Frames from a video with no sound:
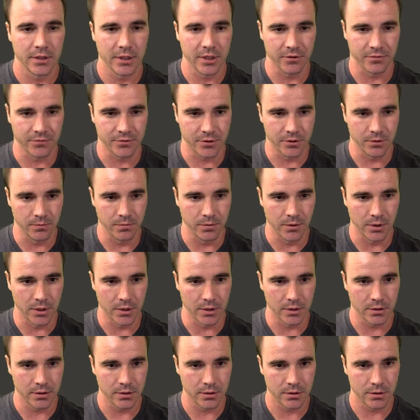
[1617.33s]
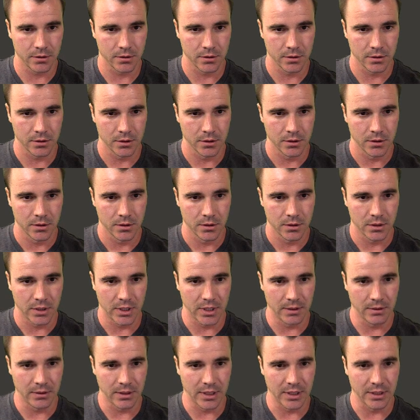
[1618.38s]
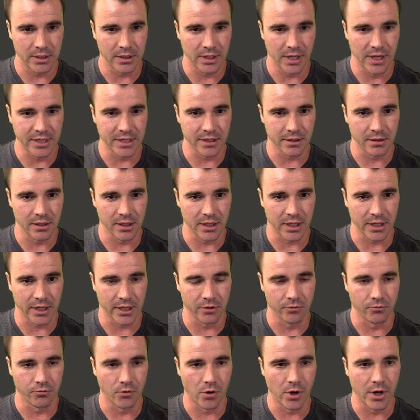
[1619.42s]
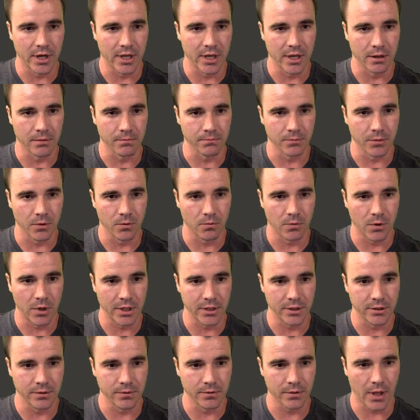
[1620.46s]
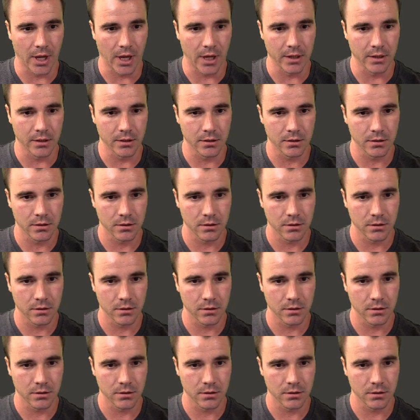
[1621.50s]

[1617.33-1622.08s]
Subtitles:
the f2 pawn. I'd like to think I could run in, but why do that?